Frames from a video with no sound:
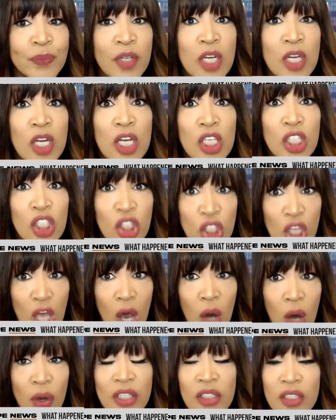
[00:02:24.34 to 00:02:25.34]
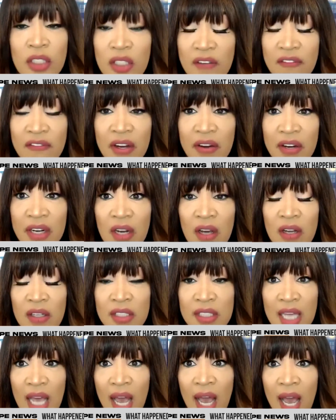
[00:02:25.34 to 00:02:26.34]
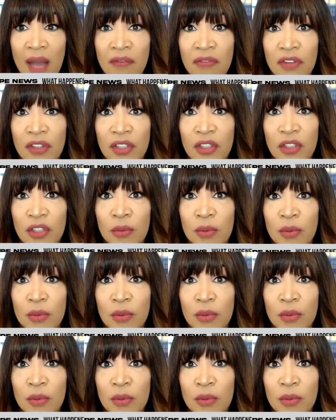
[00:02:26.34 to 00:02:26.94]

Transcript: so it took a very long time for Cube to